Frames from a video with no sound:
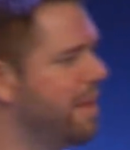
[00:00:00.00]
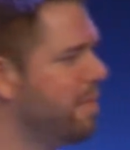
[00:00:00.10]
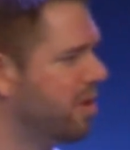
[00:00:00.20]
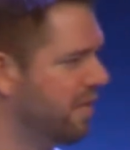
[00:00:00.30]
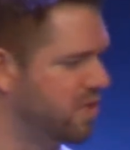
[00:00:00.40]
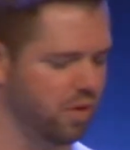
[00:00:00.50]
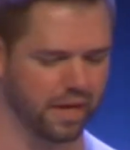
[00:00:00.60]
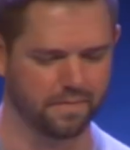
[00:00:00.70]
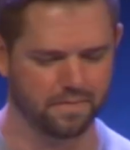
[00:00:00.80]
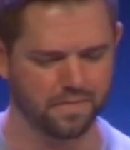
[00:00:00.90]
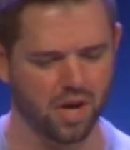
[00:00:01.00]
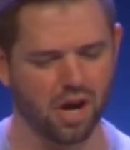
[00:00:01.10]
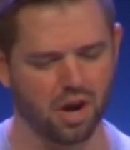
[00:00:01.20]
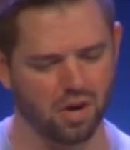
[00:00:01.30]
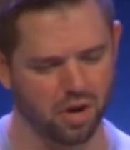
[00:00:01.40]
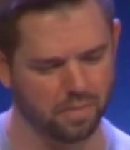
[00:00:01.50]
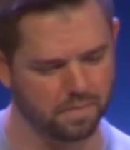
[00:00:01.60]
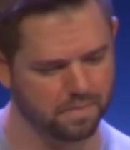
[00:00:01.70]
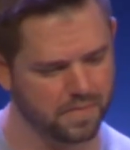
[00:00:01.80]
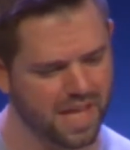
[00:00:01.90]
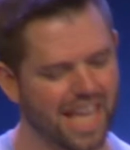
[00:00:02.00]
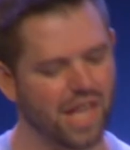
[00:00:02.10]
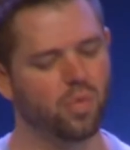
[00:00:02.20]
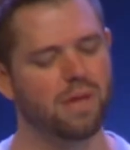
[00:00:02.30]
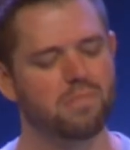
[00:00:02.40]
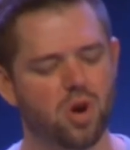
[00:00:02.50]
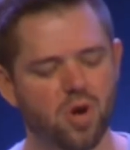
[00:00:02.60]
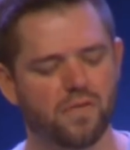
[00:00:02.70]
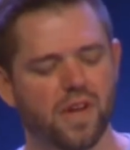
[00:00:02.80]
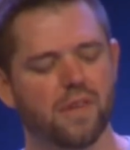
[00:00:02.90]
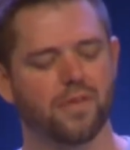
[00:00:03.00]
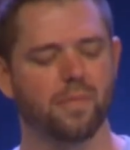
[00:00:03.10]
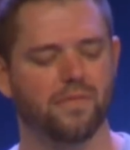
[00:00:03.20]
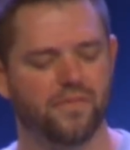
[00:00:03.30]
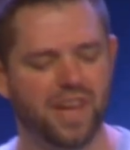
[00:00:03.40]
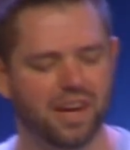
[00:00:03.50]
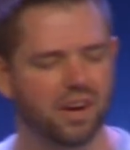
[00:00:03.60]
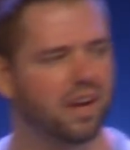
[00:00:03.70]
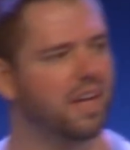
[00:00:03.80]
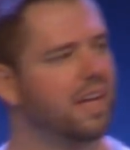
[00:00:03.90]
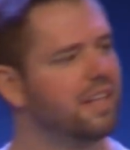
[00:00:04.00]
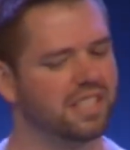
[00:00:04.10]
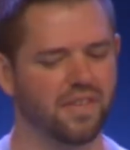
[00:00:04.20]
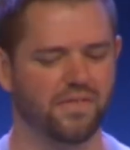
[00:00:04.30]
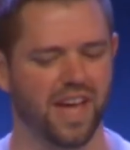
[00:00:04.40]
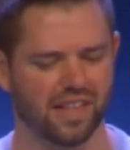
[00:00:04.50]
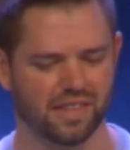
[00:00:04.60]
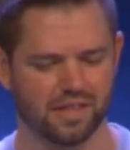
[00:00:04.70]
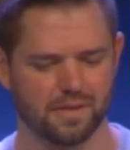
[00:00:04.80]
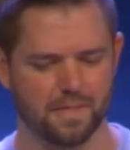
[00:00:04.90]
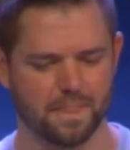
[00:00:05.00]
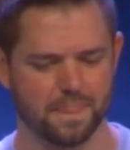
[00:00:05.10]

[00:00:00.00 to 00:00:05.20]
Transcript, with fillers: capable of doing on our own. Can we move from fear to faith?